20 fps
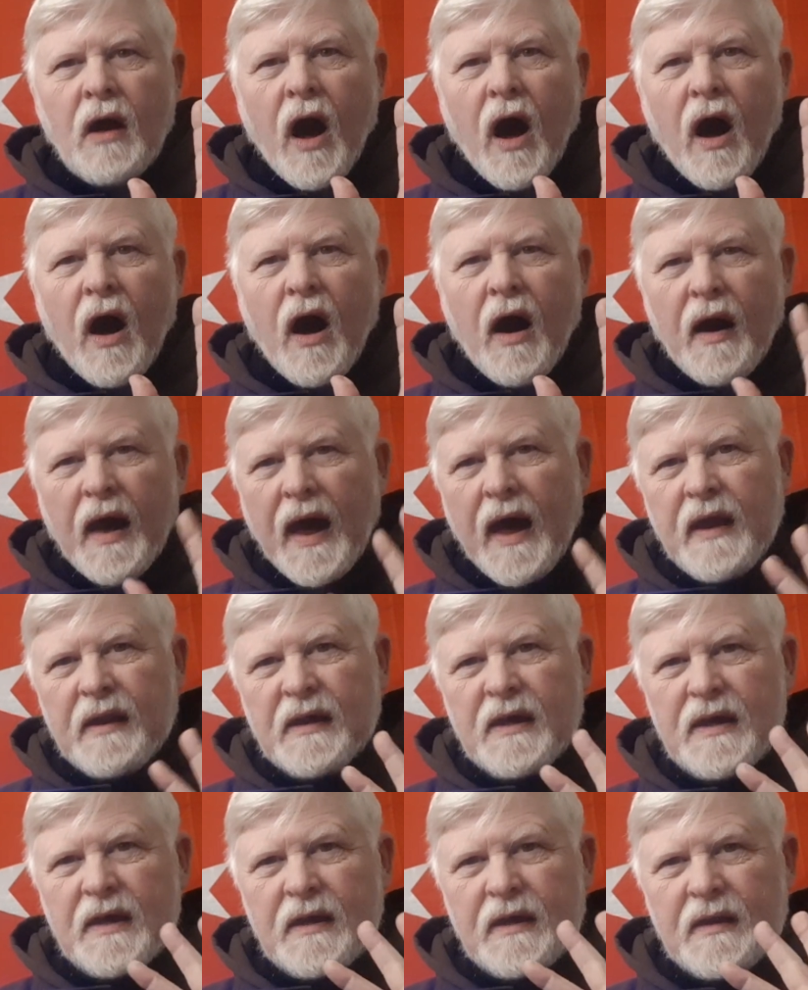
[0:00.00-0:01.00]
Uh,
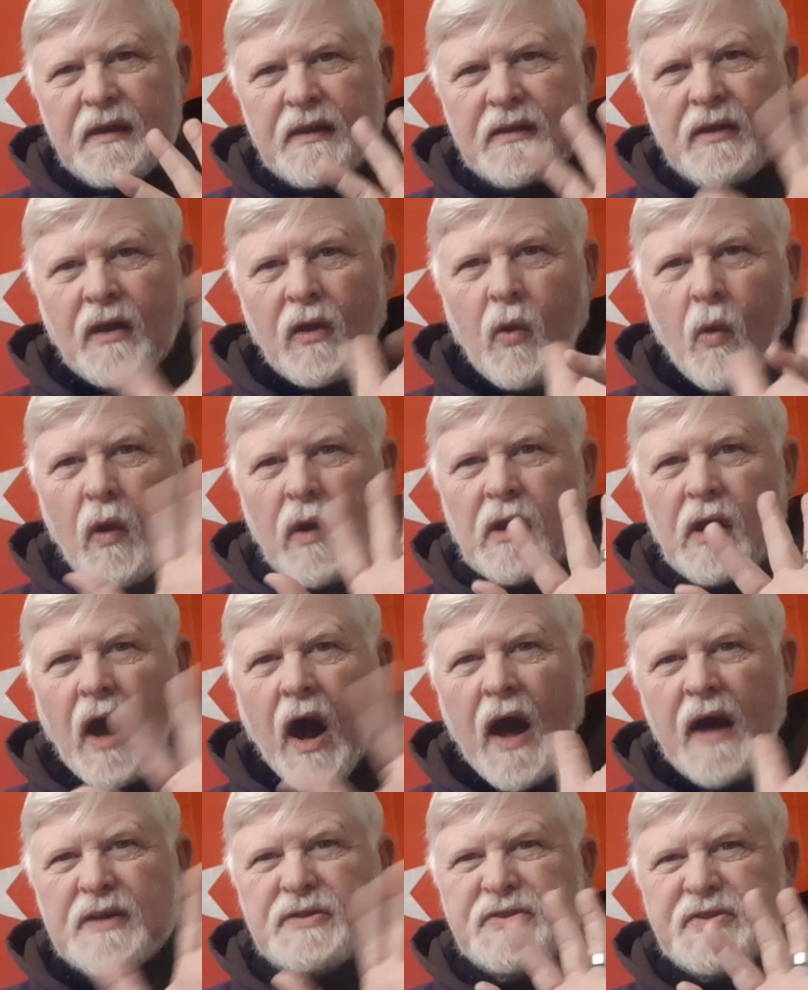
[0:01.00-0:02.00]
and he, the Lord
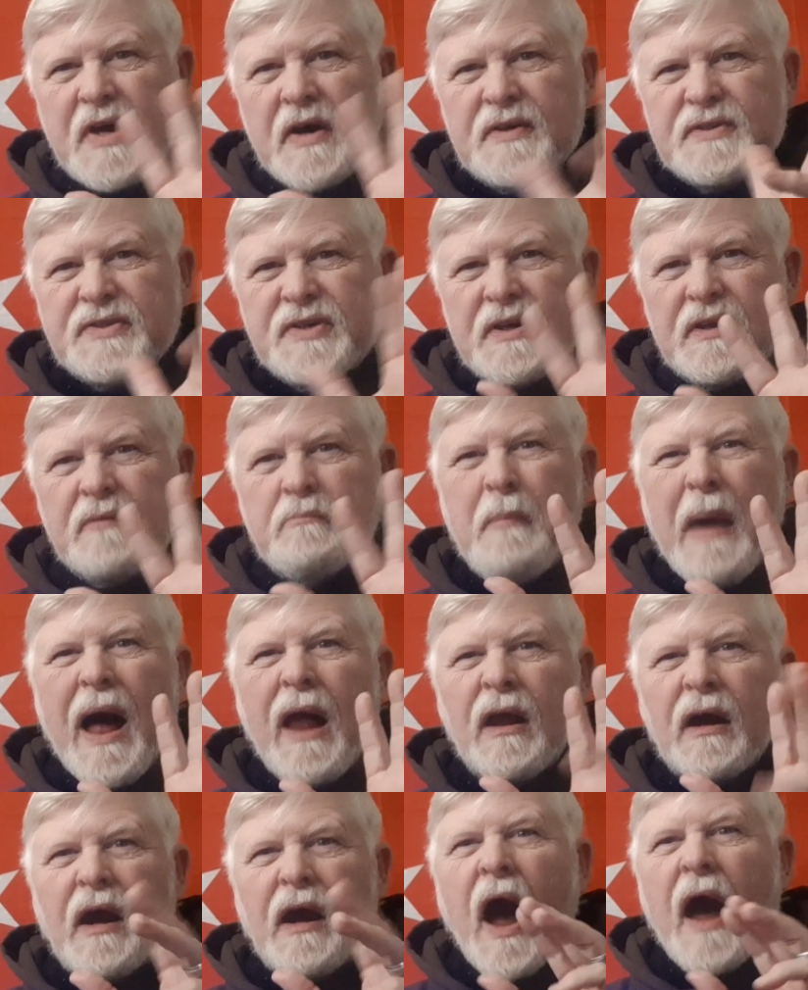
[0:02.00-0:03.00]
God says in
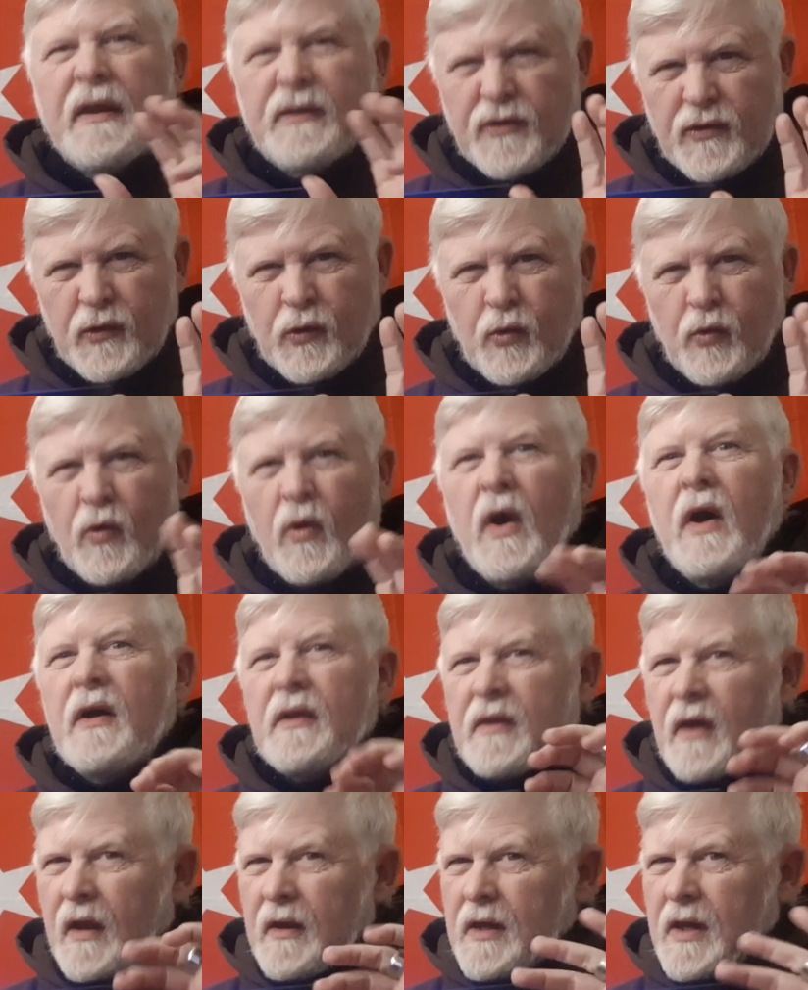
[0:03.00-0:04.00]
Malachi 2
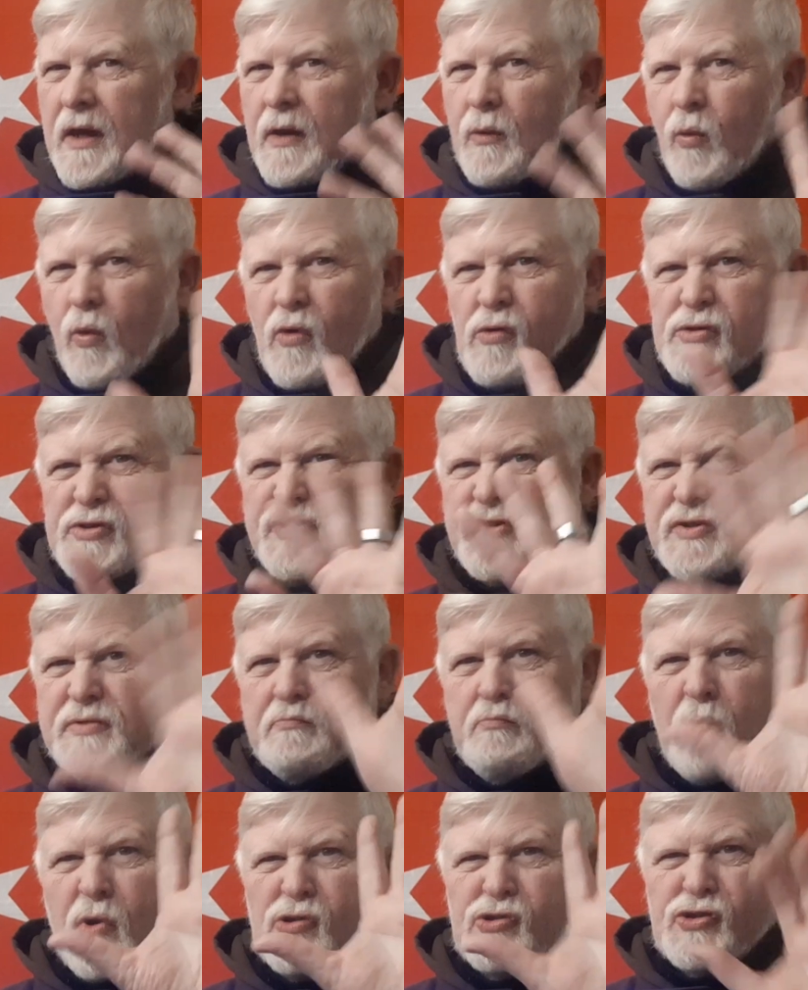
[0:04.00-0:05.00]
that he will
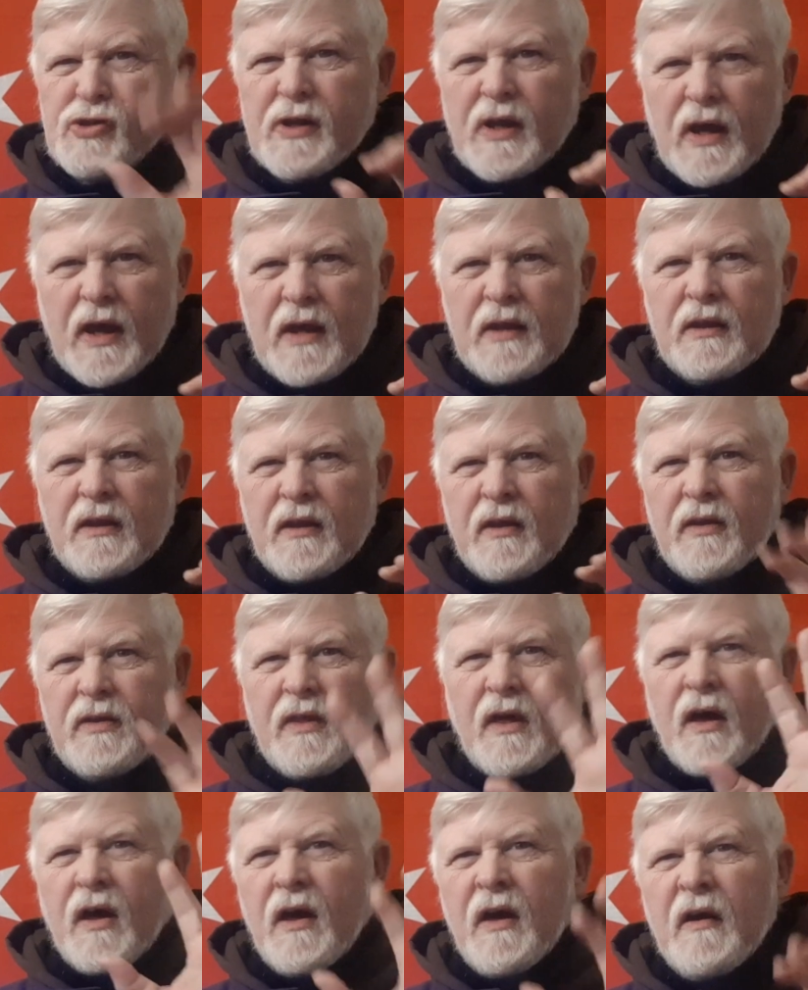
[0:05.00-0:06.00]
smush it into
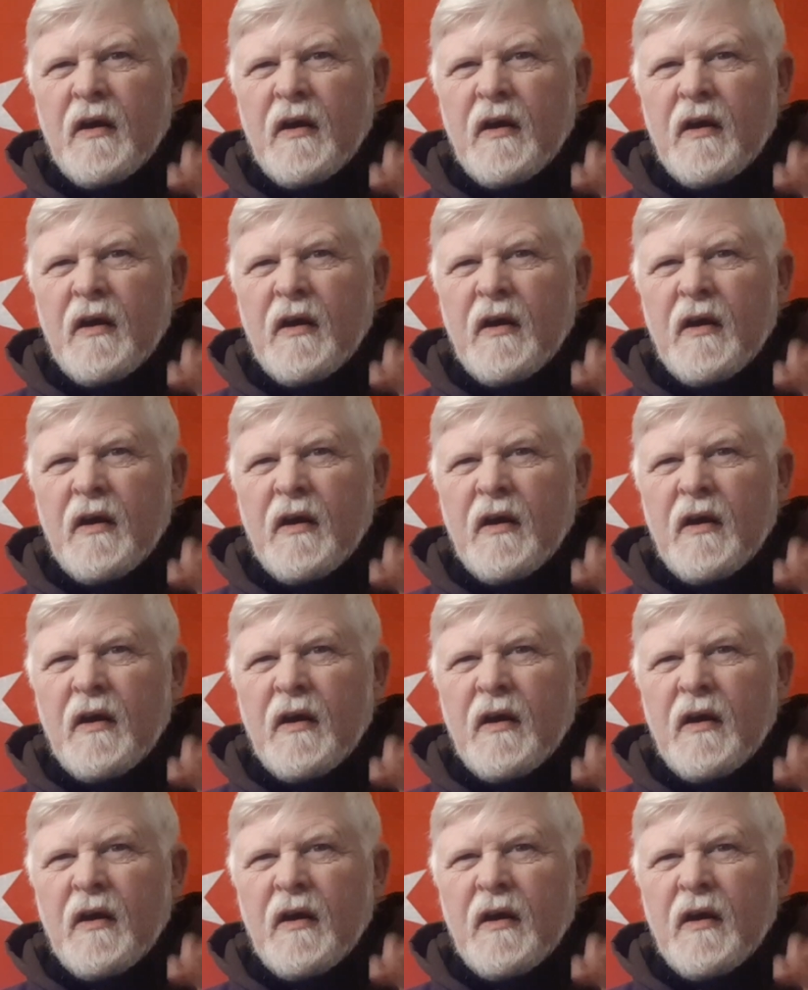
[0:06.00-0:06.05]
the